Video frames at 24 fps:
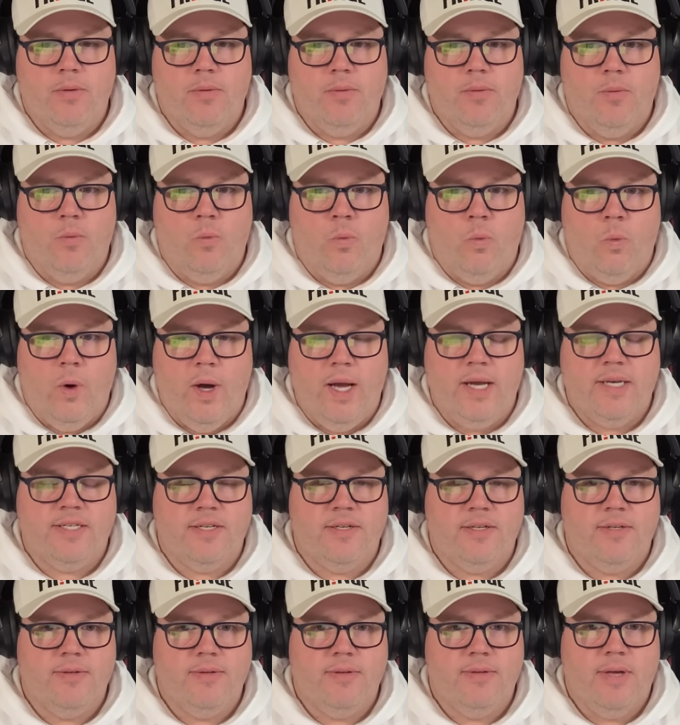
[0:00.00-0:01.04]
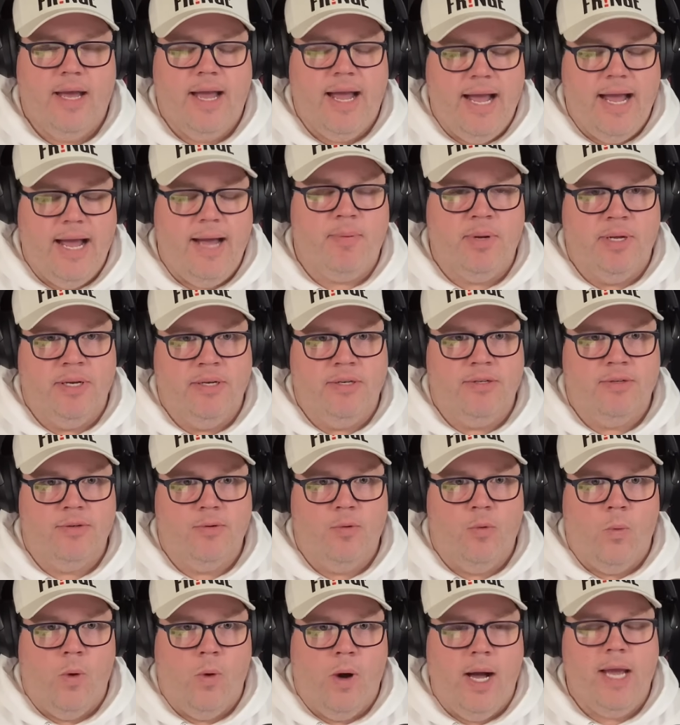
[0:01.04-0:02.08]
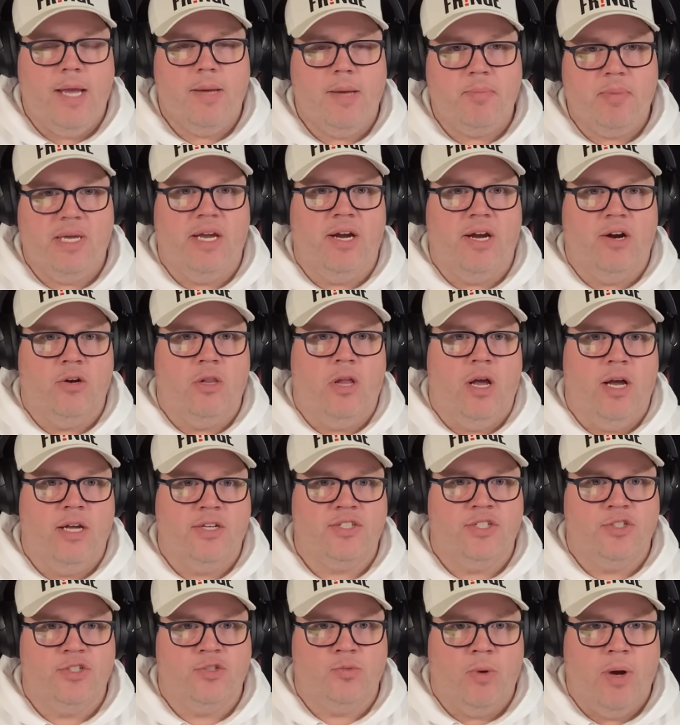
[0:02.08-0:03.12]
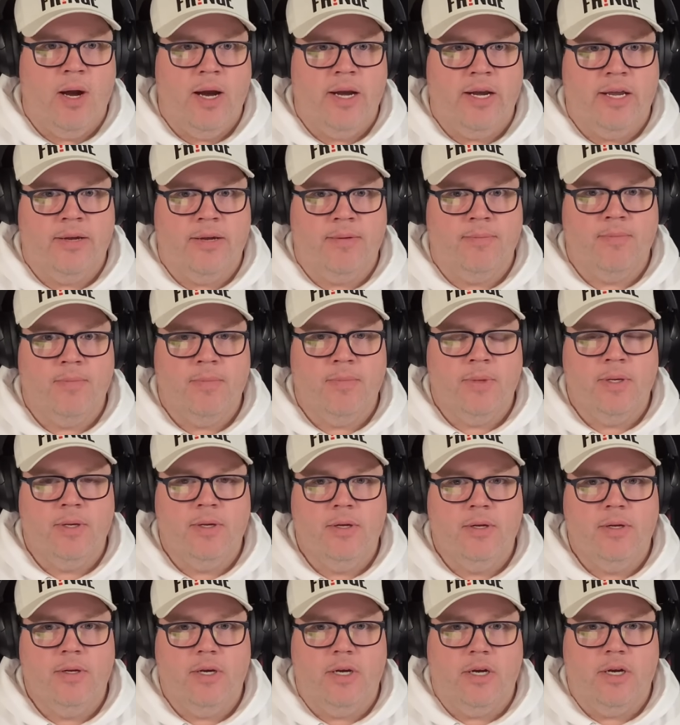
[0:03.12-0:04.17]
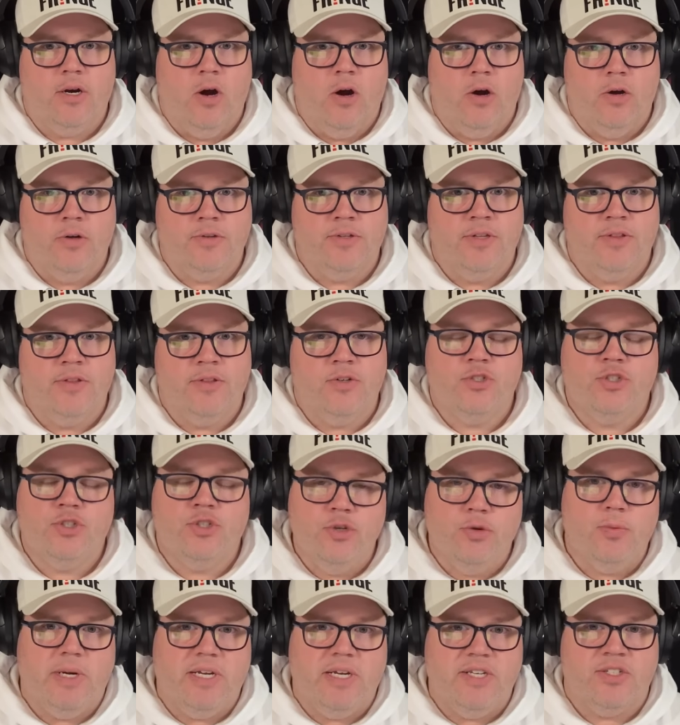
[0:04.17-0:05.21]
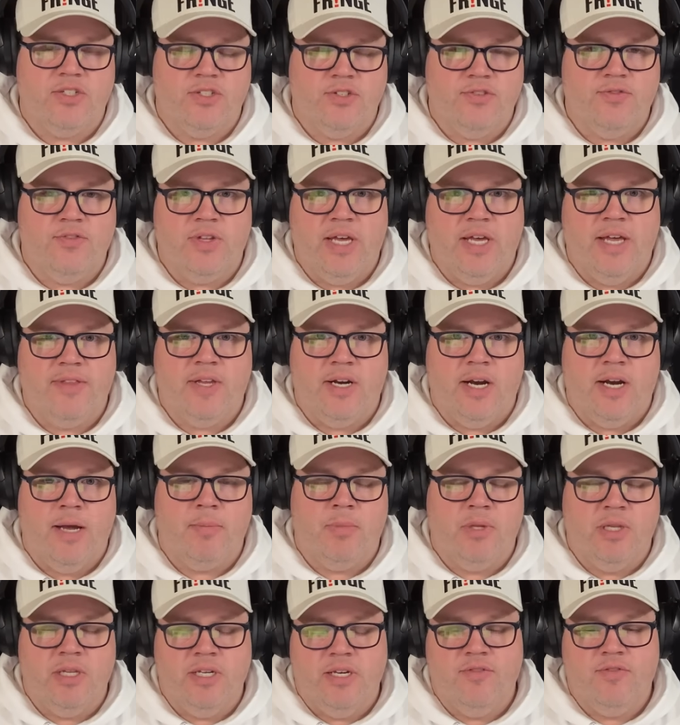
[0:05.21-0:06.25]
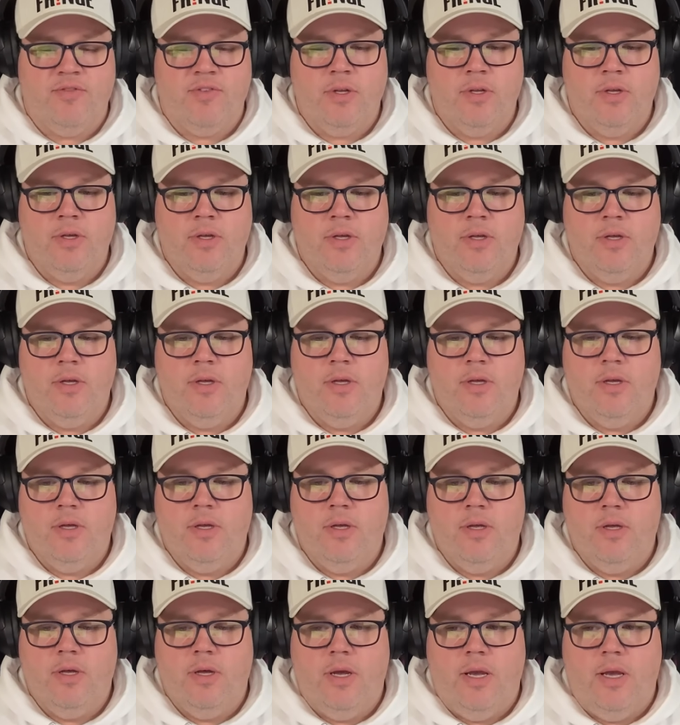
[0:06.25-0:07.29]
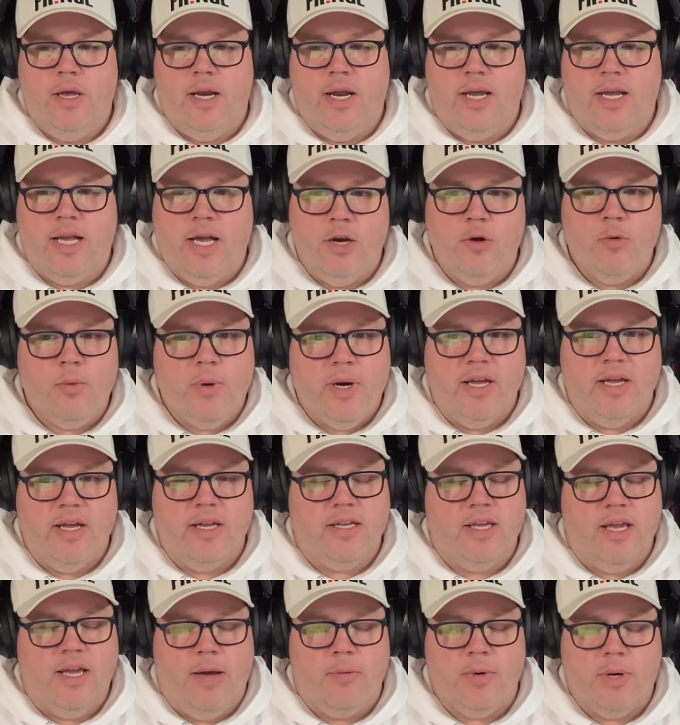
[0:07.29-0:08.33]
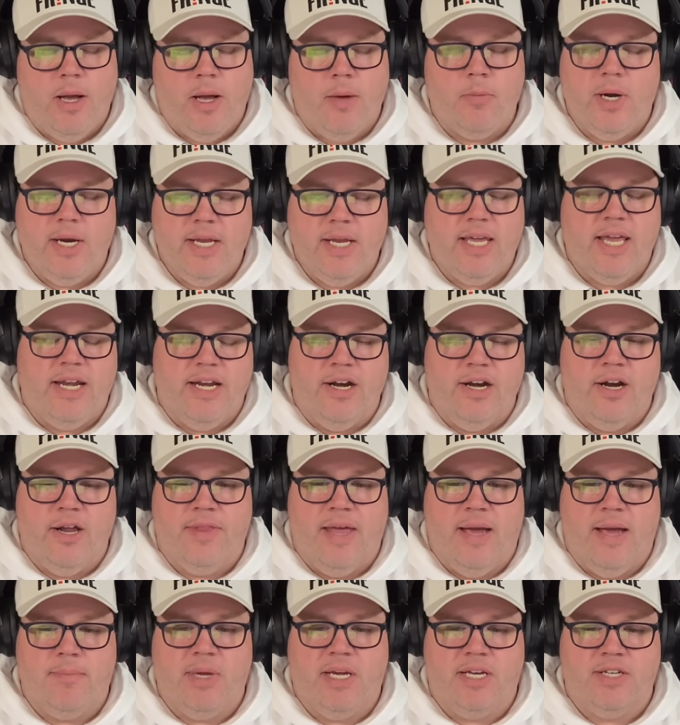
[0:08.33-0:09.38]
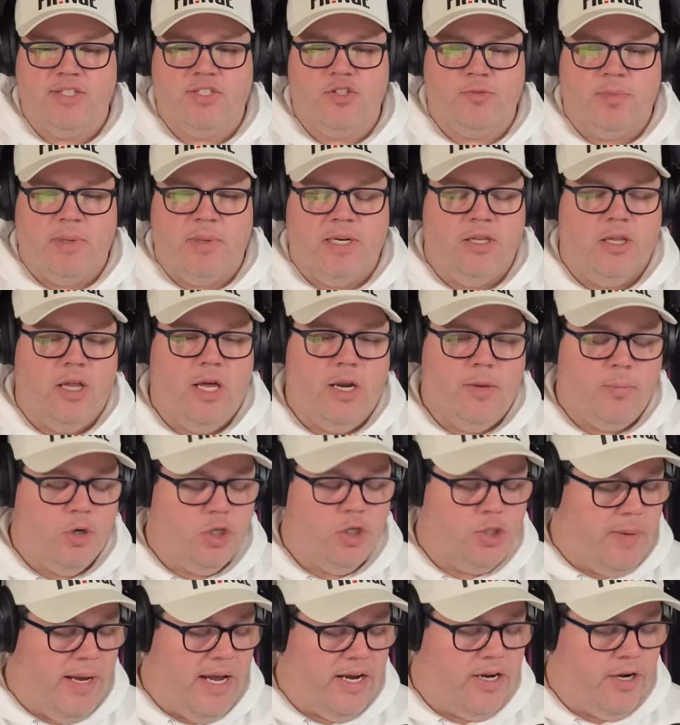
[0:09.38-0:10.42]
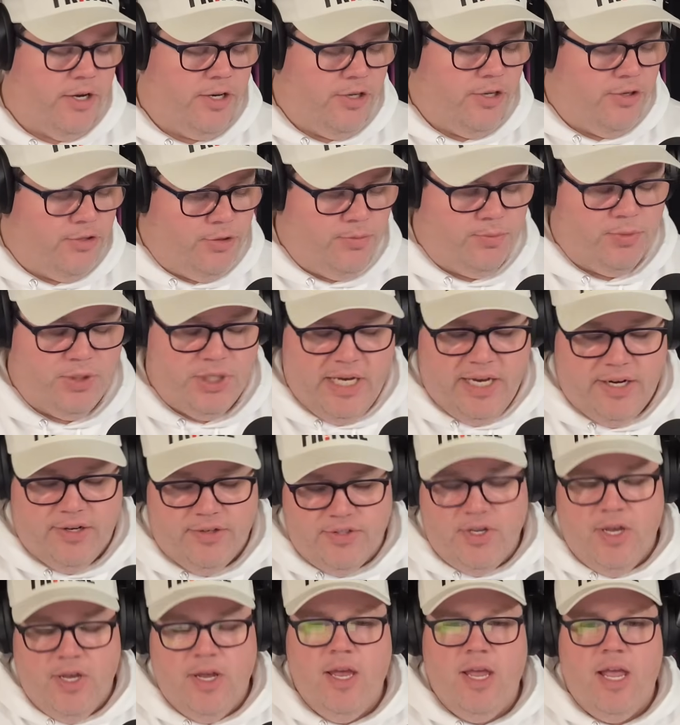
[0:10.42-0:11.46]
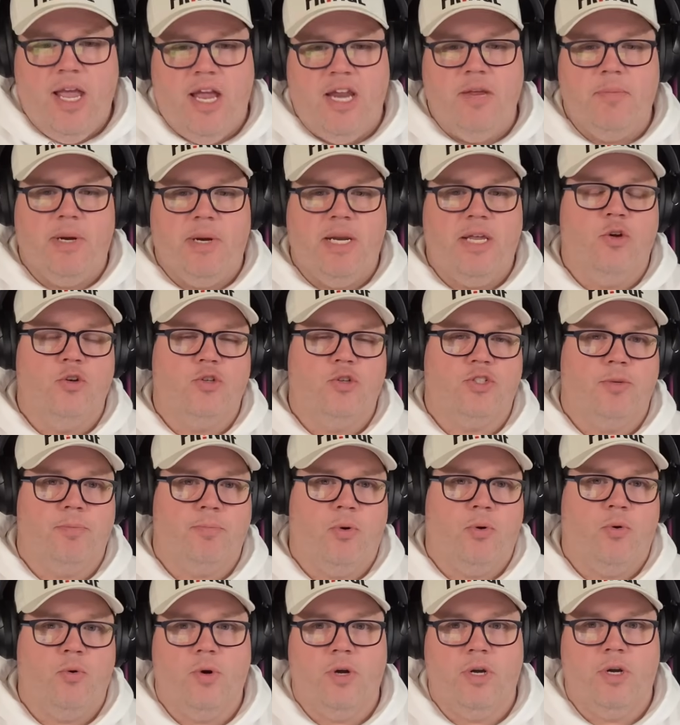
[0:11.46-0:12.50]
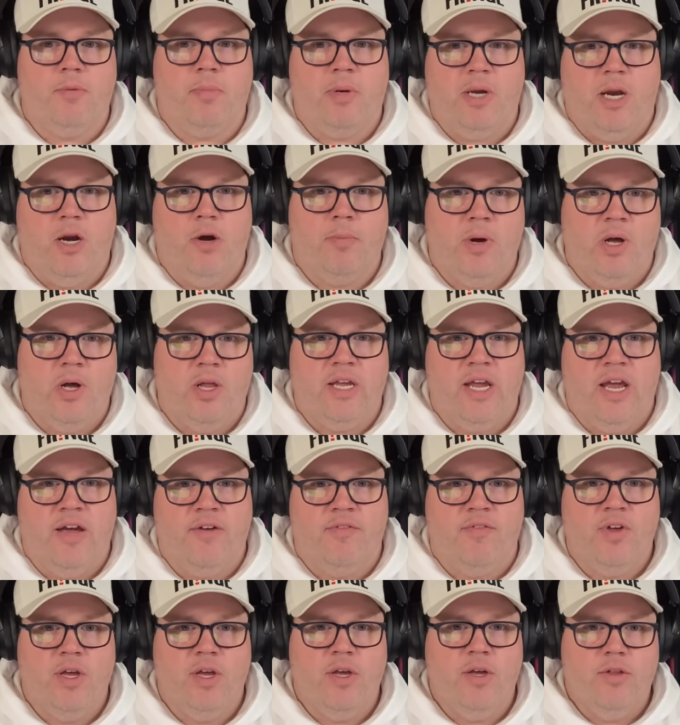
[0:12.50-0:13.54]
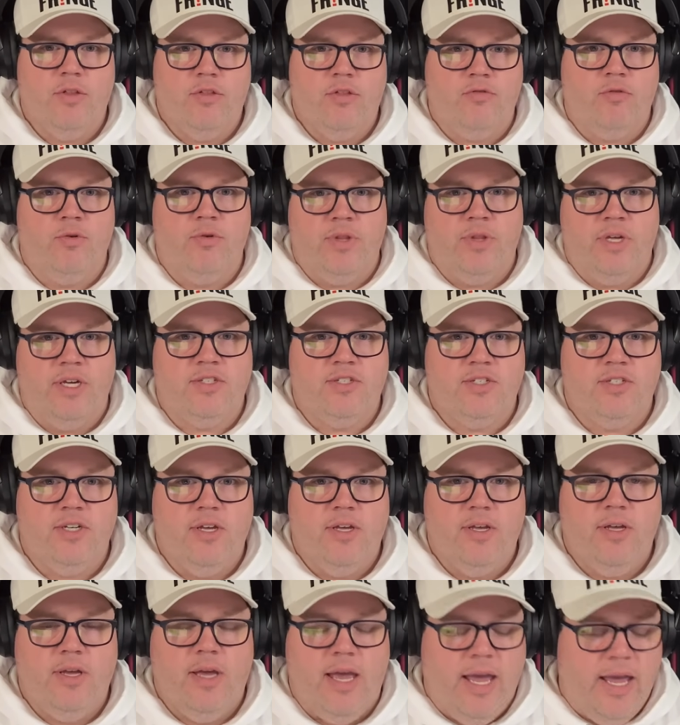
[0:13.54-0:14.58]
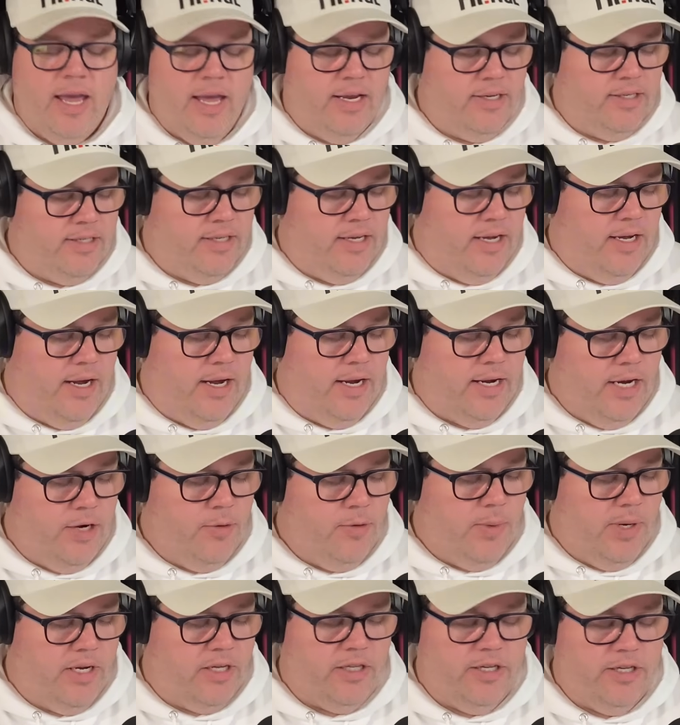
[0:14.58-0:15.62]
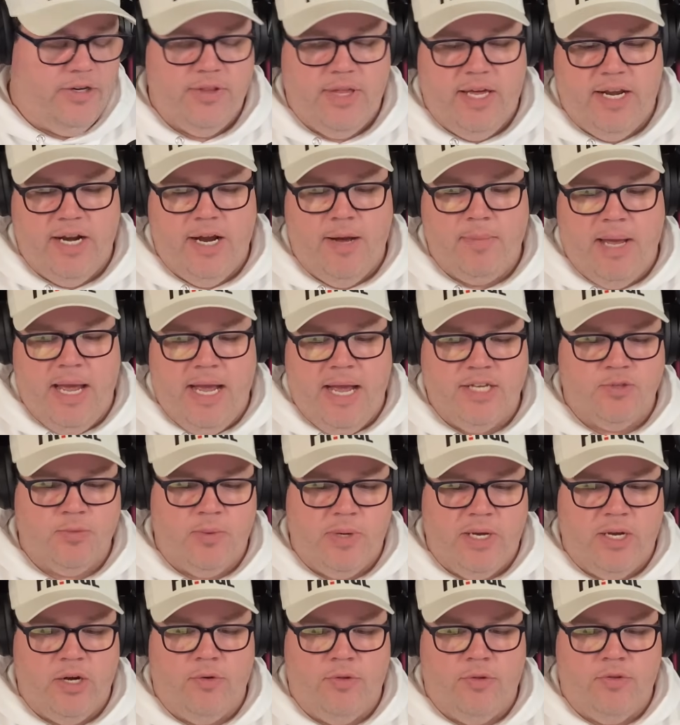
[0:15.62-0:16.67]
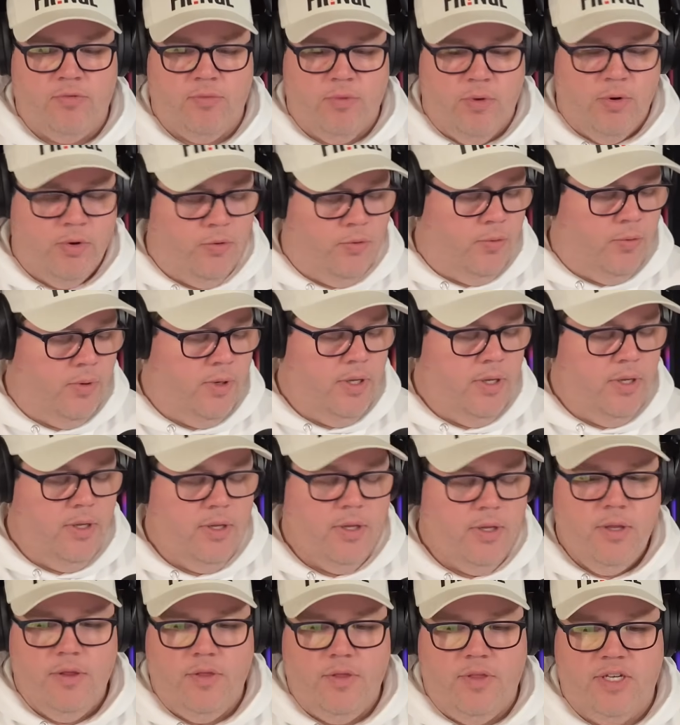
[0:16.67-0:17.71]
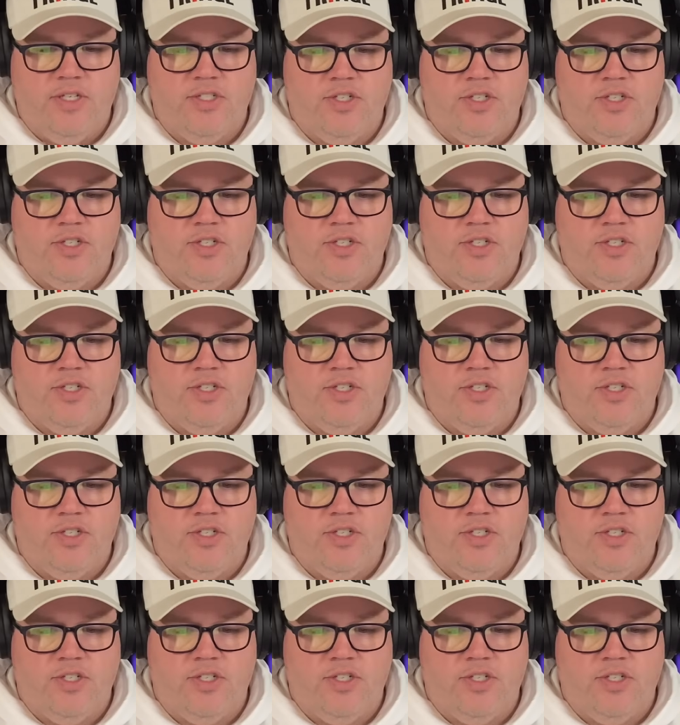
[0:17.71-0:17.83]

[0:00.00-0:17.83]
what happened, why Pierre lost his riding in Carleton. There's two reasons for that I believe. And I kind of want to I want to get in on that because there's been a lot of pushback on YouTube channels, anybody who supported Pierre Poilievre through this. And I kind of want to clear that up as we go through this